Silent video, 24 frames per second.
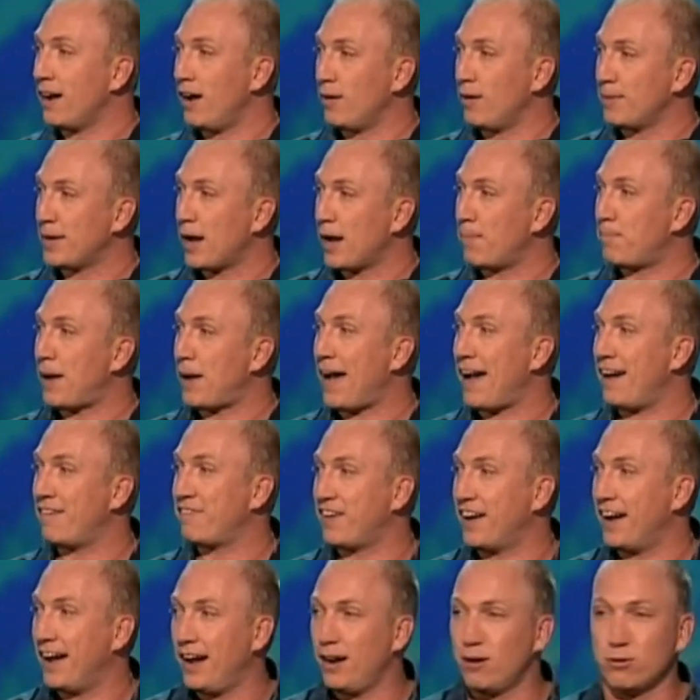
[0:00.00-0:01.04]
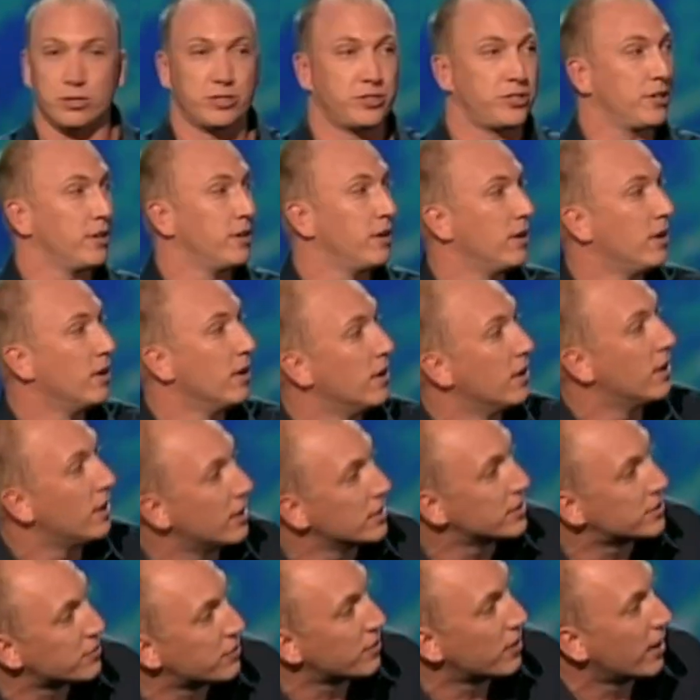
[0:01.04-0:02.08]
I'll be up half a house.
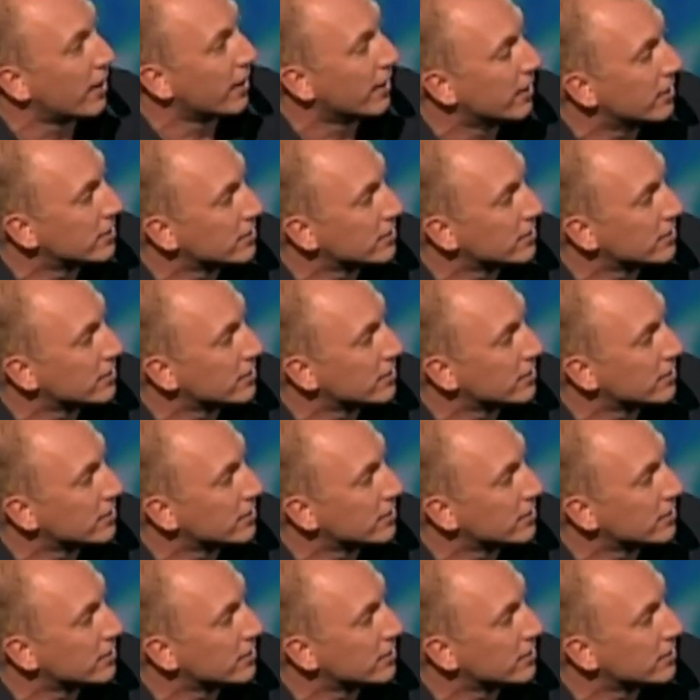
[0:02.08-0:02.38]
That's fine.